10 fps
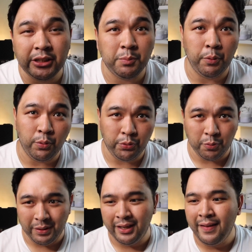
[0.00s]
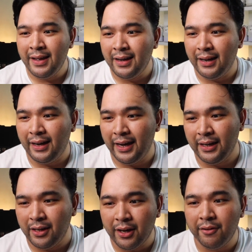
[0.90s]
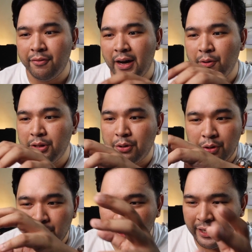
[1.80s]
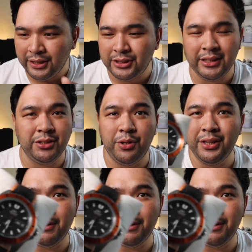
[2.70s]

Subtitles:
spoke to me. I love how the orange is on